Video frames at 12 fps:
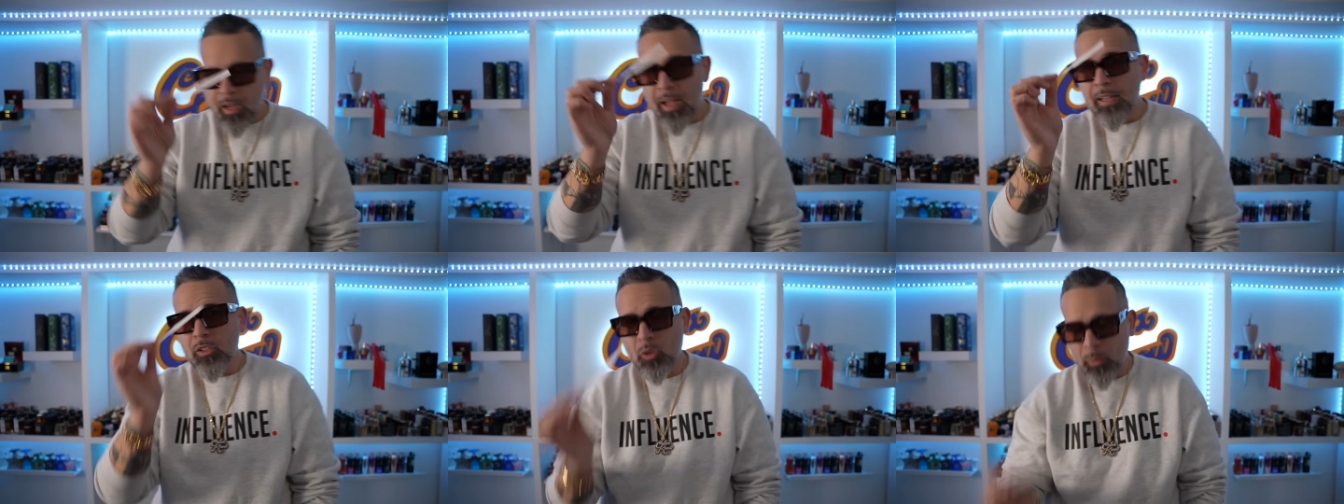All
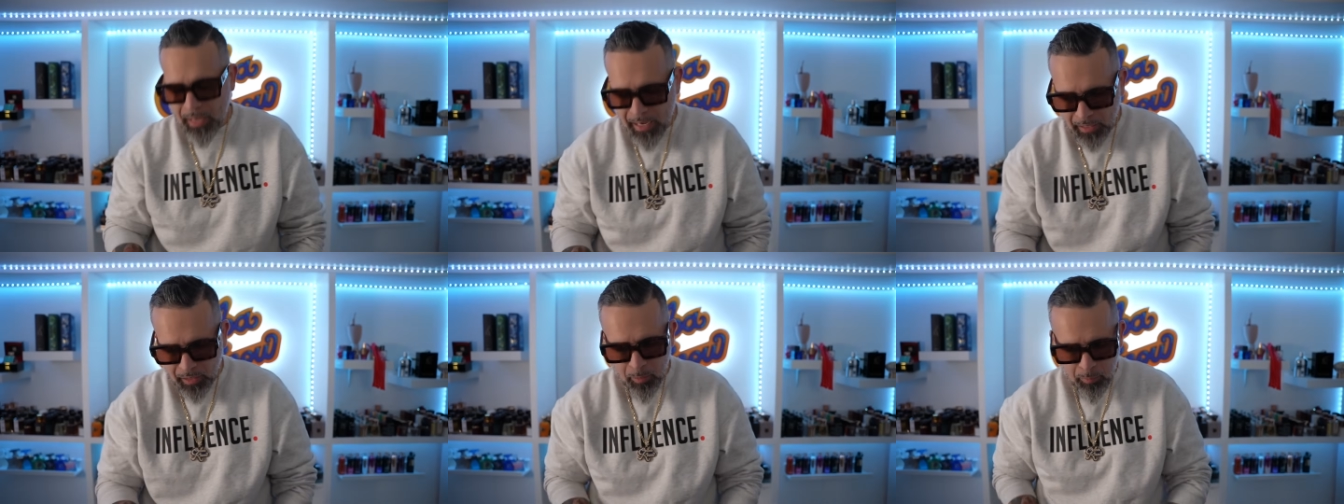right, so we
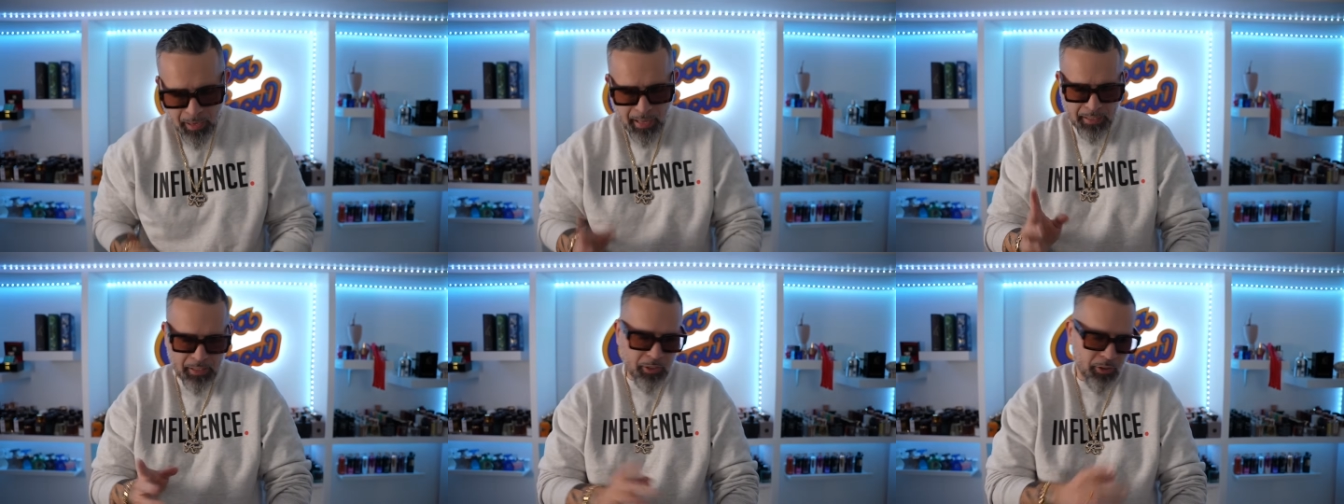got Club
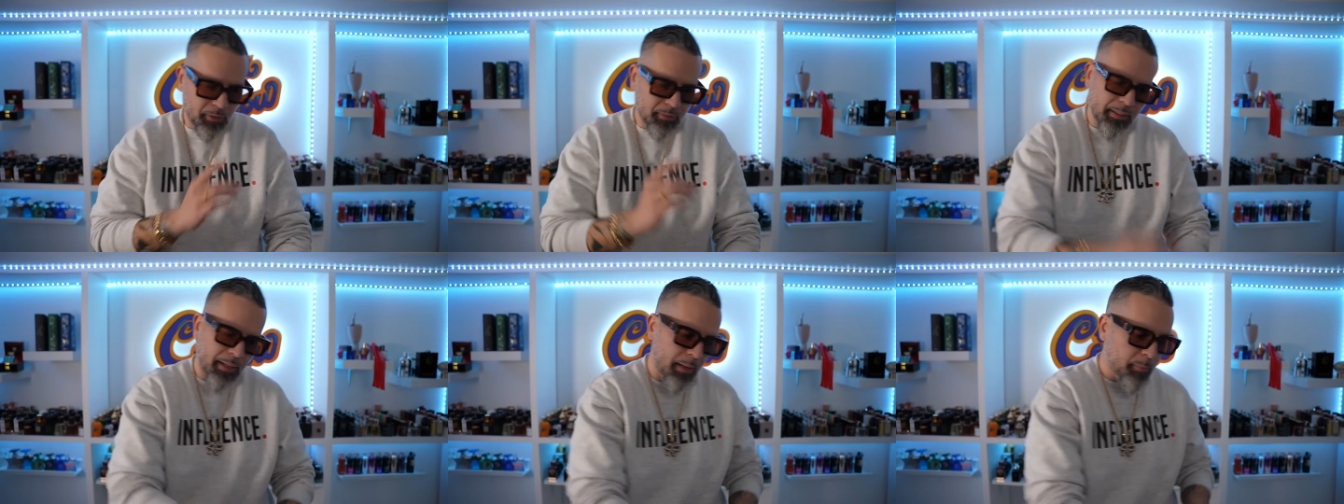Black here.
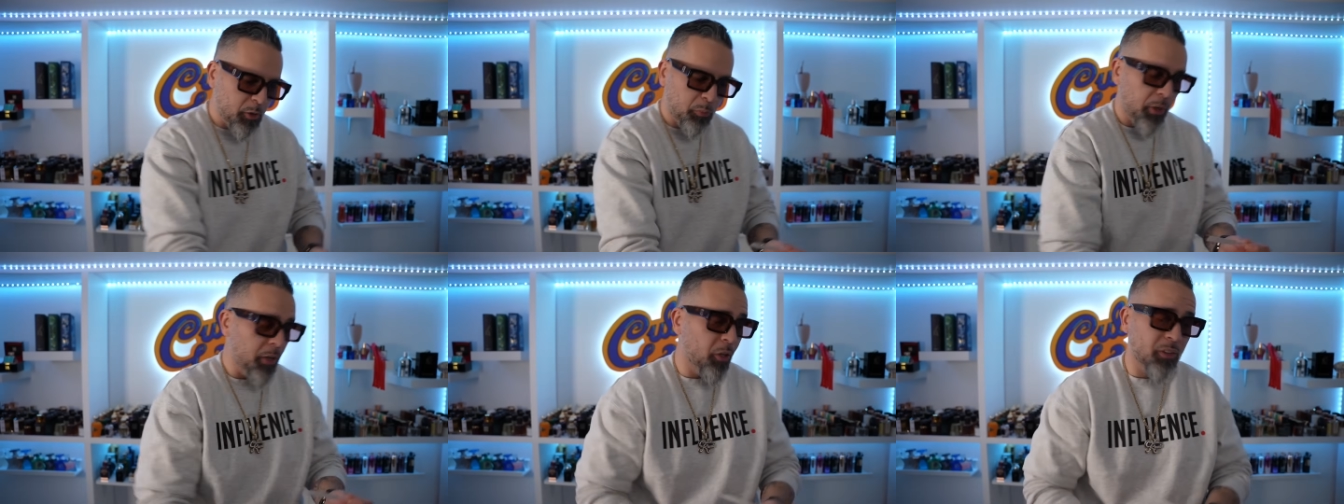Now let me
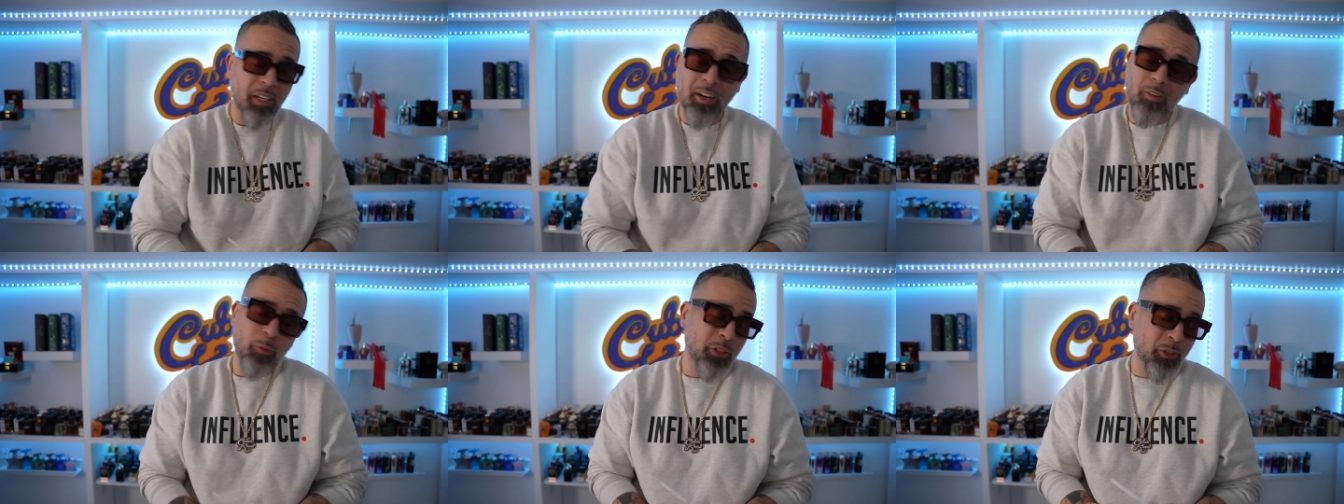spray
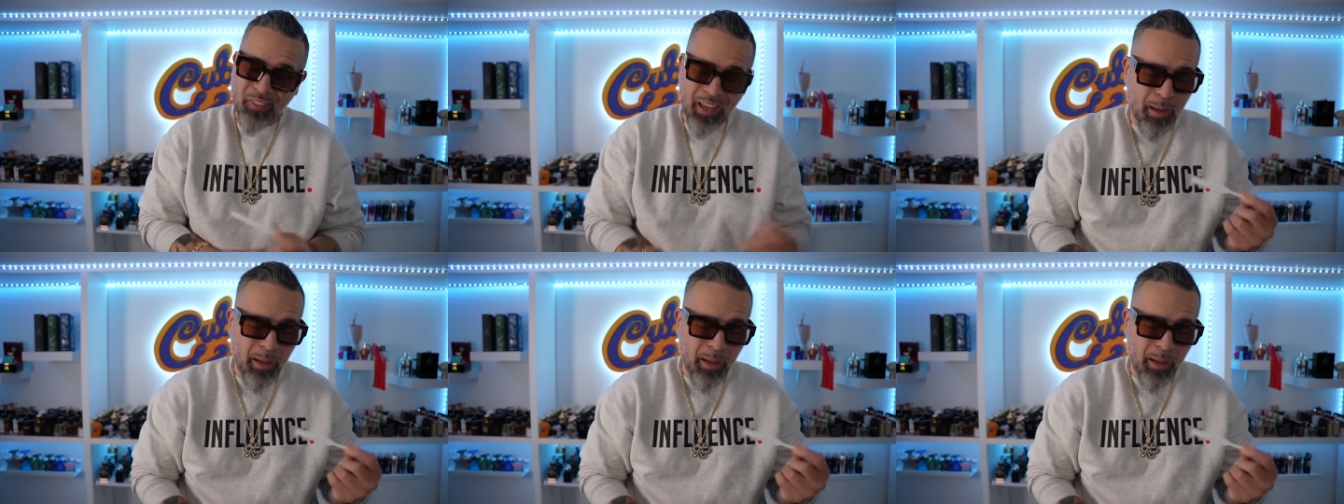Althaïr, which,